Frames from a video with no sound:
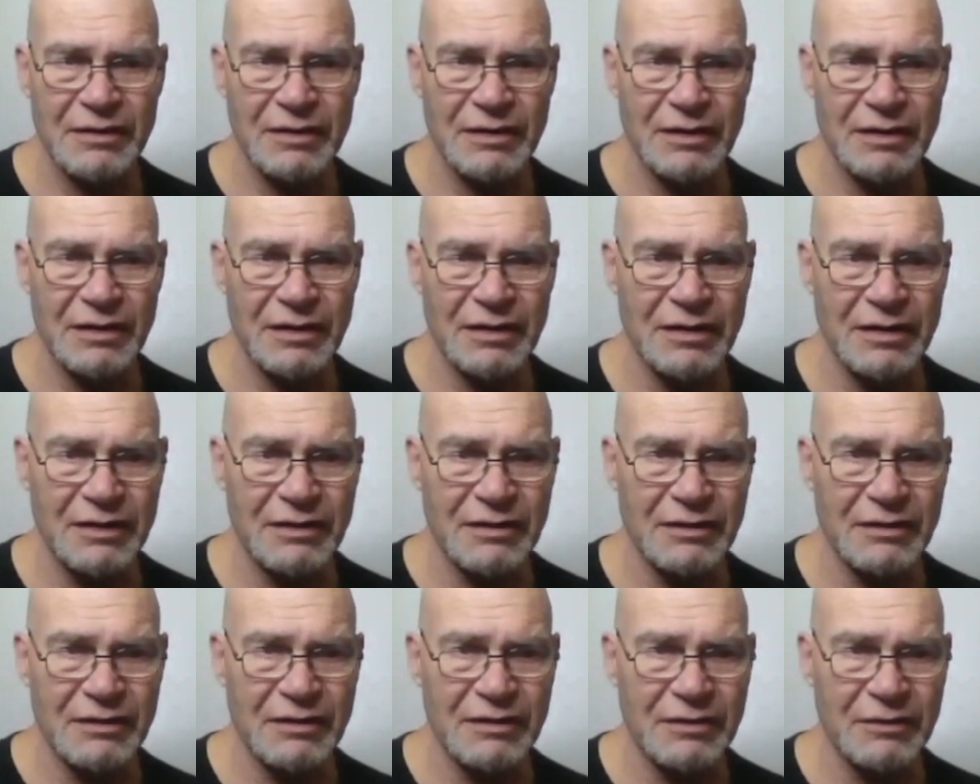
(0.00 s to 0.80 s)

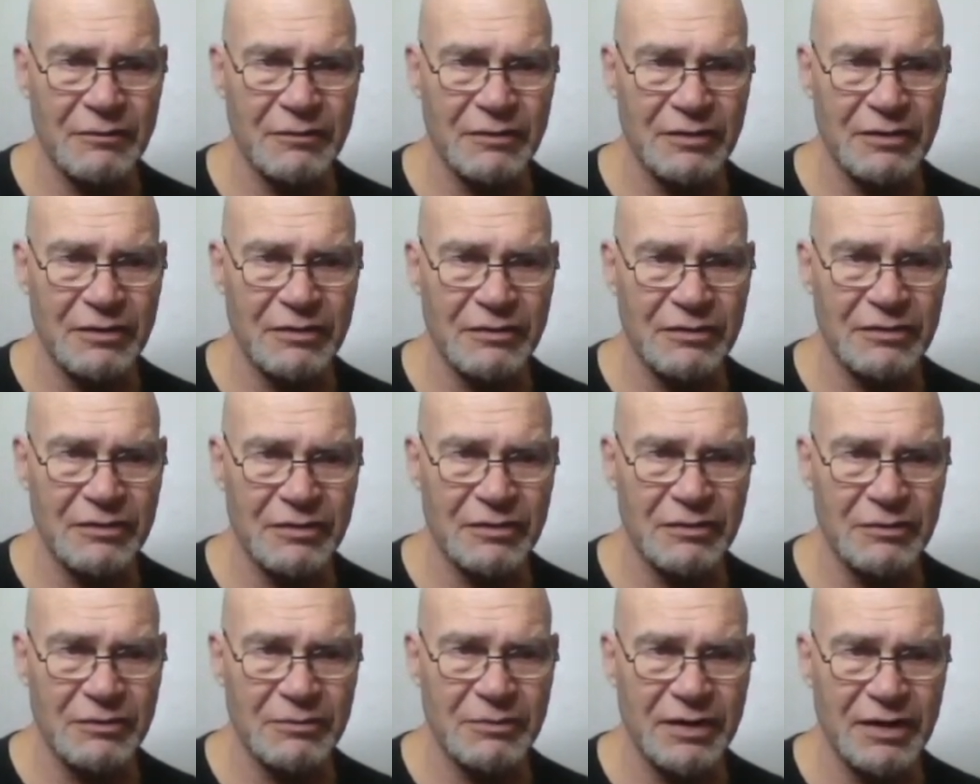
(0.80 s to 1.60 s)
And then we're going to
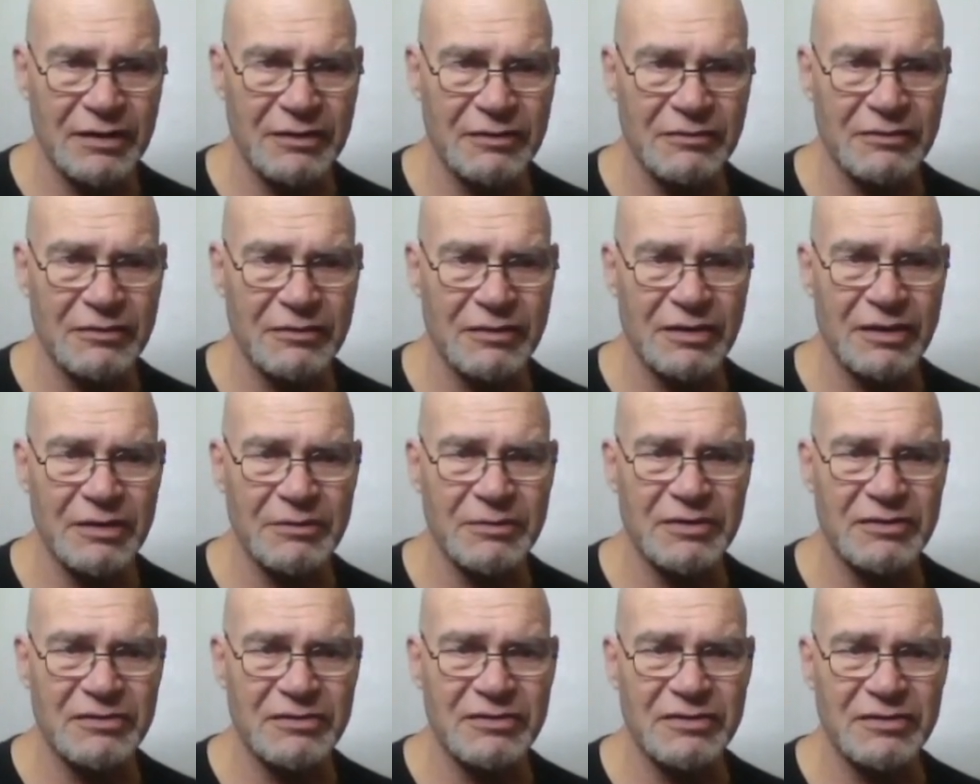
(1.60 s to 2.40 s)
go back to our
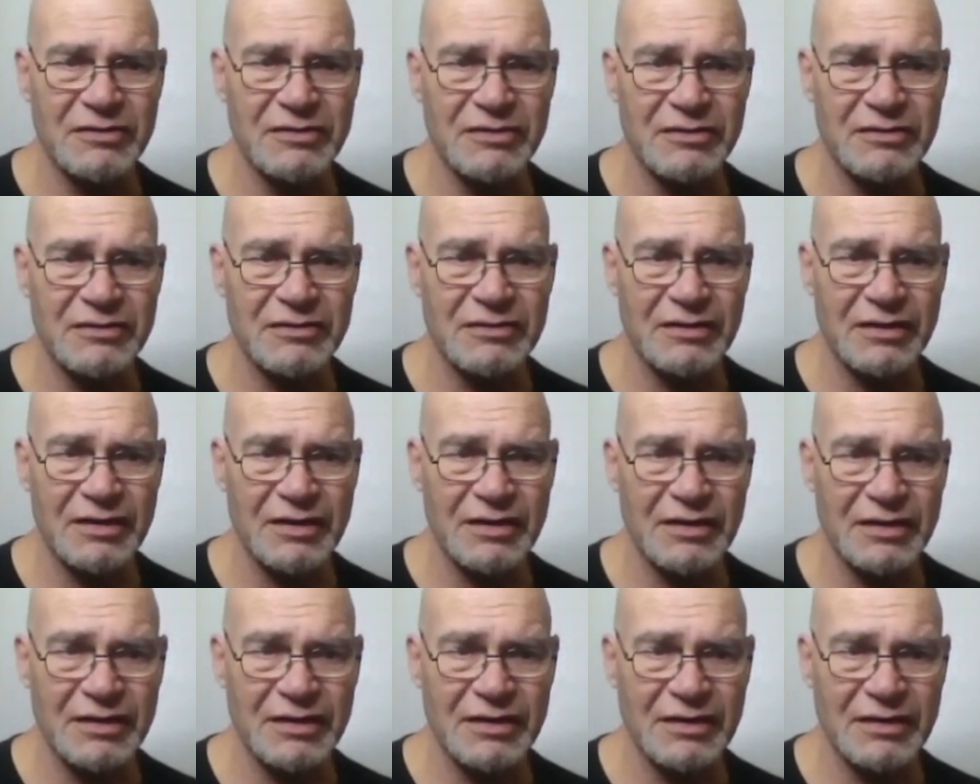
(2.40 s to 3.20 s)
images
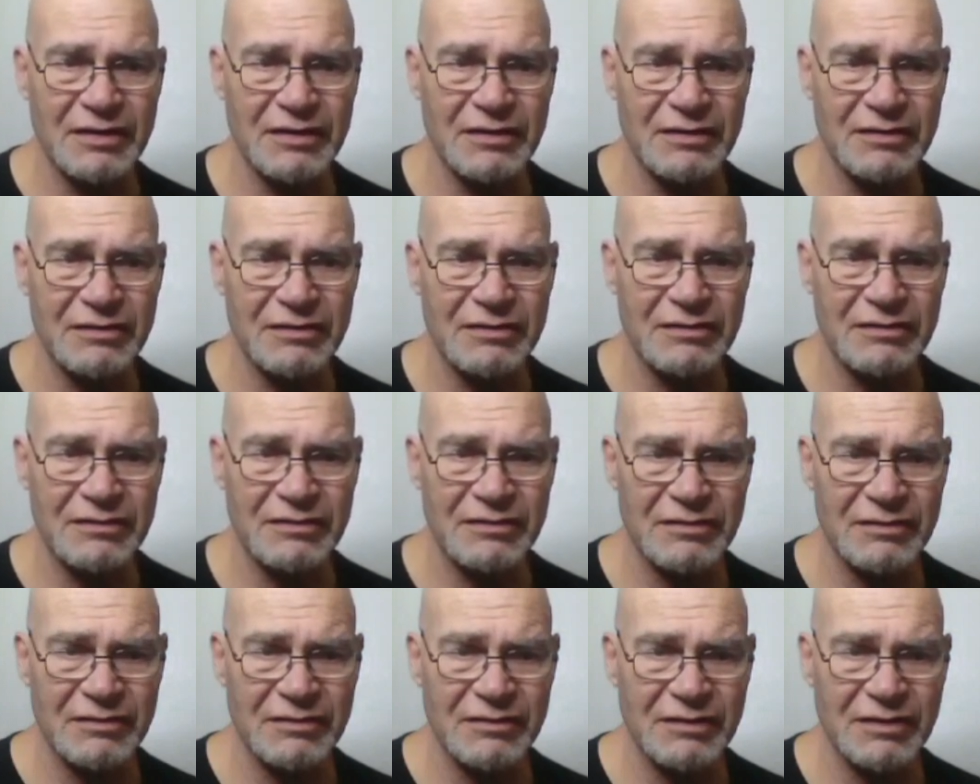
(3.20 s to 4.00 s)
and
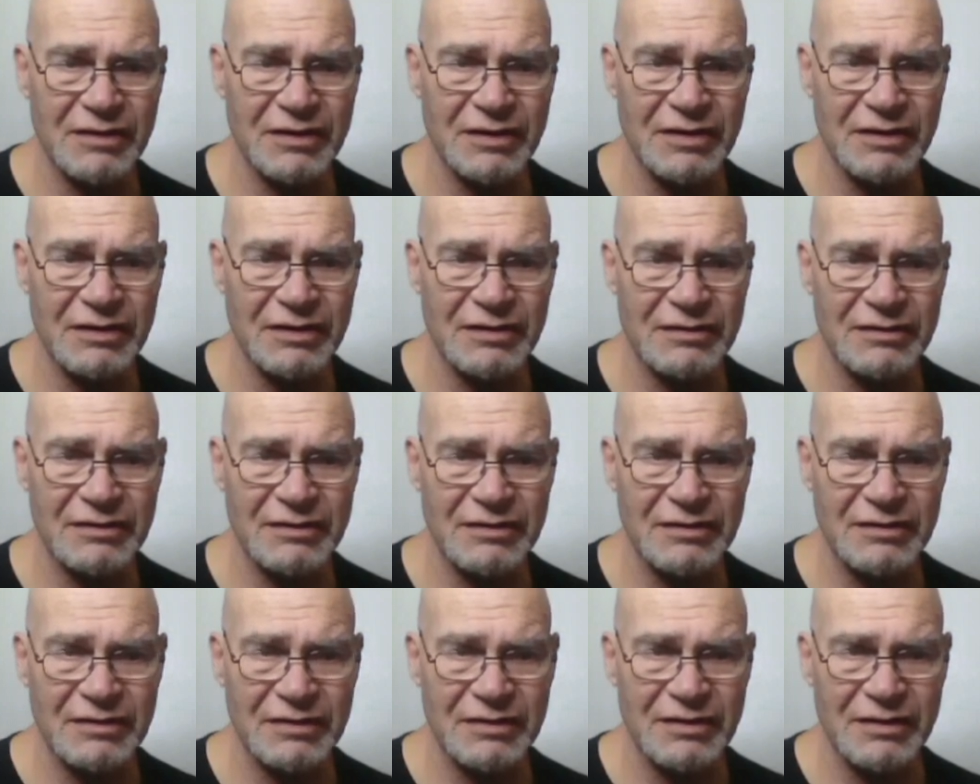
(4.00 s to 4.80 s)
select
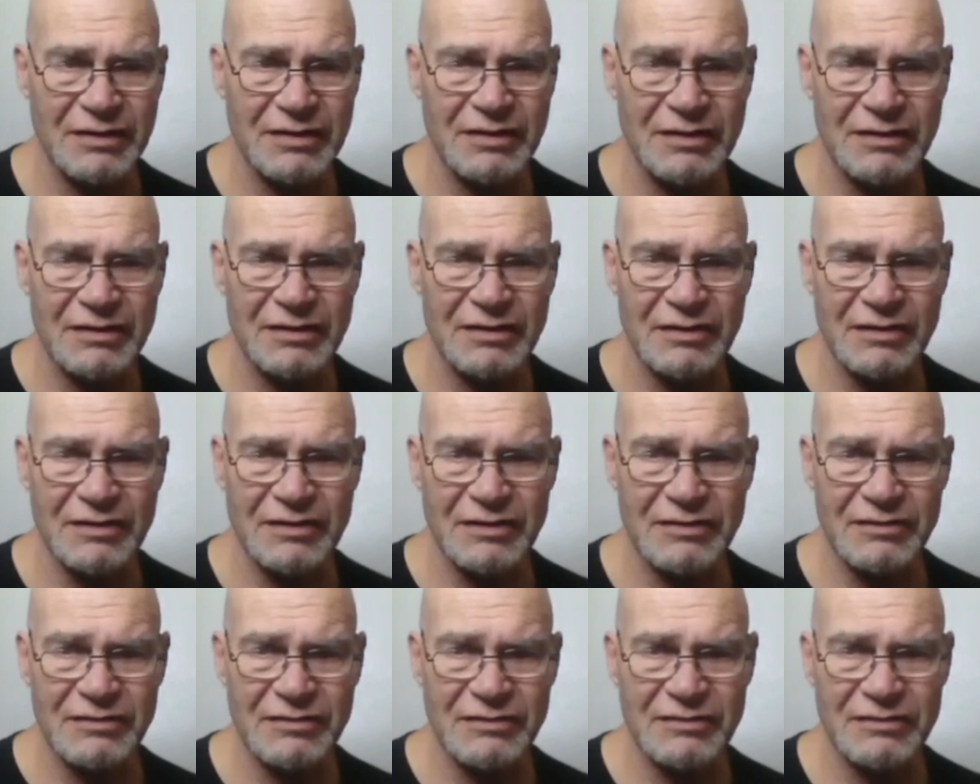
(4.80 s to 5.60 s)

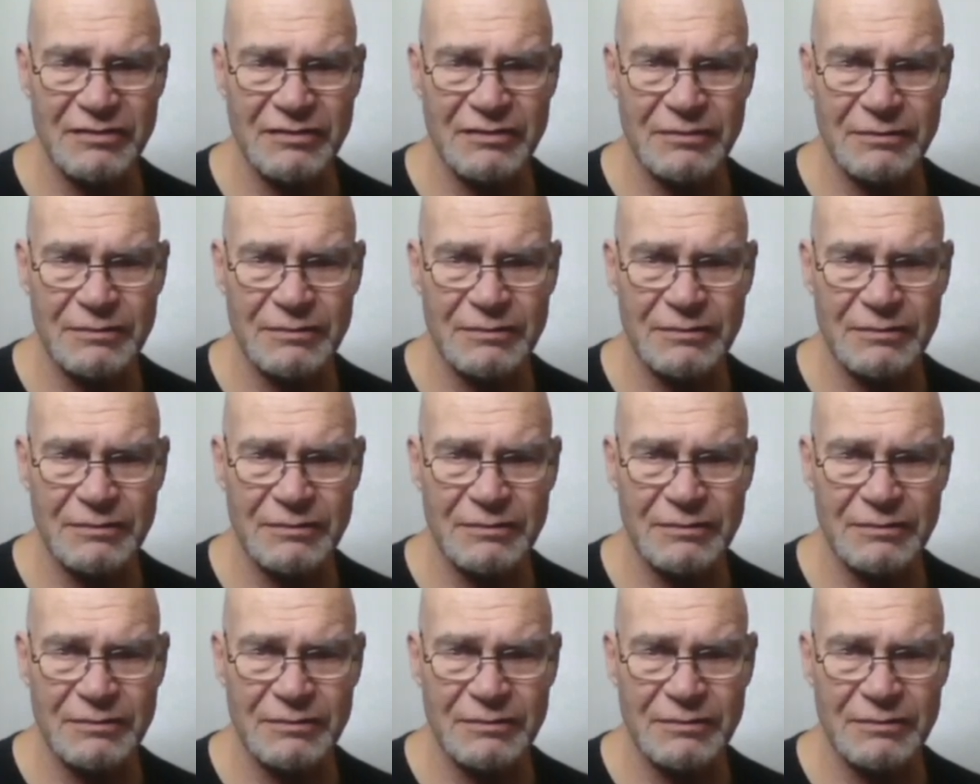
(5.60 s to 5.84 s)
this.